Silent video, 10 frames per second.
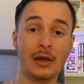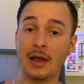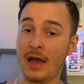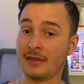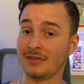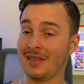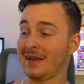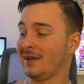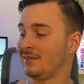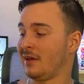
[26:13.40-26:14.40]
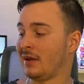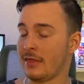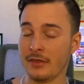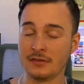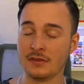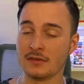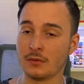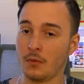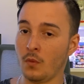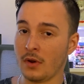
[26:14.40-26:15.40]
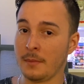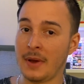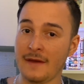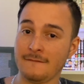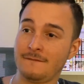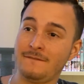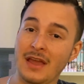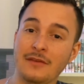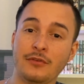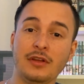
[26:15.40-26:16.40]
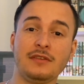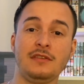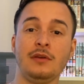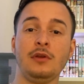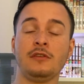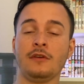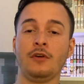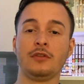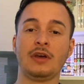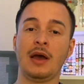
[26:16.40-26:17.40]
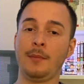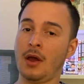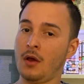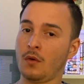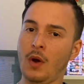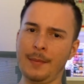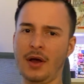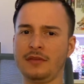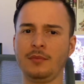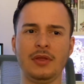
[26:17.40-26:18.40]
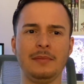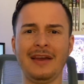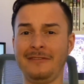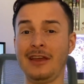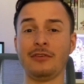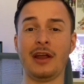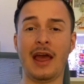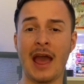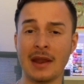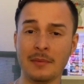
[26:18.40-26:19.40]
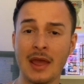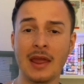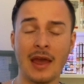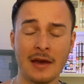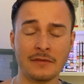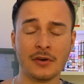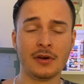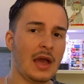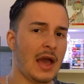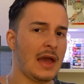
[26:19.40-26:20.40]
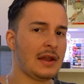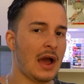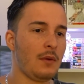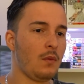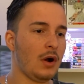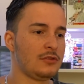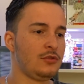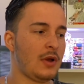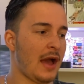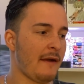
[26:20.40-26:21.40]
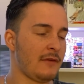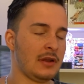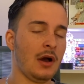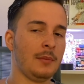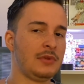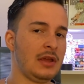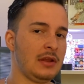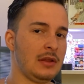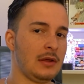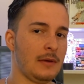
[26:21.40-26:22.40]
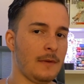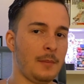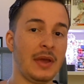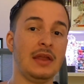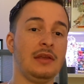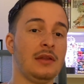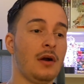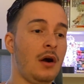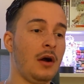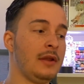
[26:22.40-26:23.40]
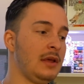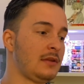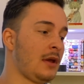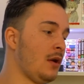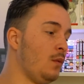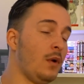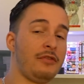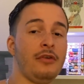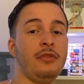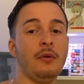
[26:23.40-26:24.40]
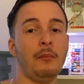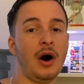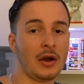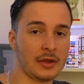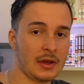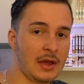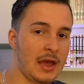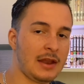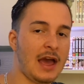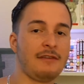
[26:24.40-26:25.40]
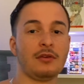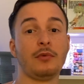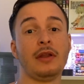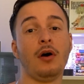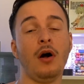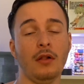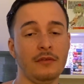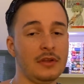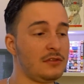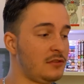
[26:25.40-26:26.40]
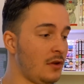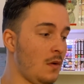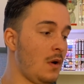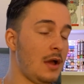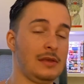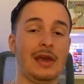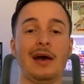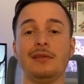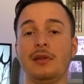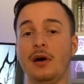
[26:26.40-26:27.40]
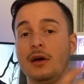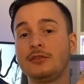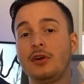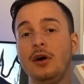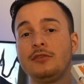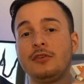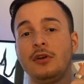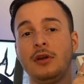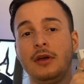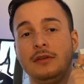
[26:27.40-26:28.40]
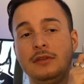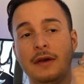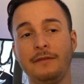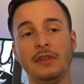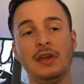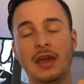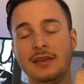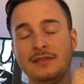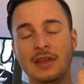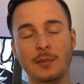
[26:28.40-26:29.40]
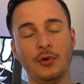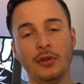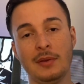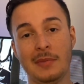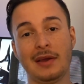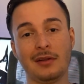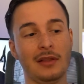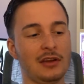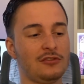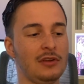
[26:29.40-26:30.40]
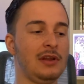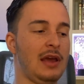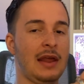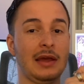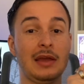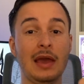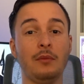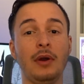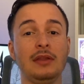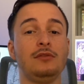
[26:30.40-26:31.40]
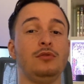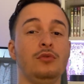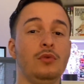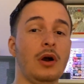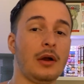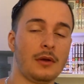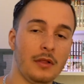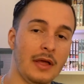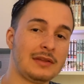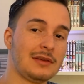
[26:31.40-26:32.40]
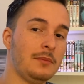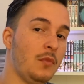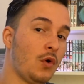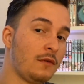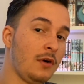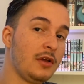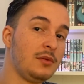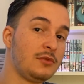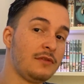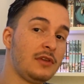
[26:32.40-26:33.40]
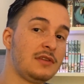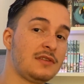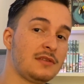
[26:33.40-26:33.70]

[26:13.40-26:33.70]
as like I said, this is one of my favorite series of all time, quite possibly my favorite anime ever, and I want to have an updated opinion on it with the manga and having read all of it. So yeah, Hunter x Hunter, definitely a staple in my collection, and I can't wait to collect more volumes of this.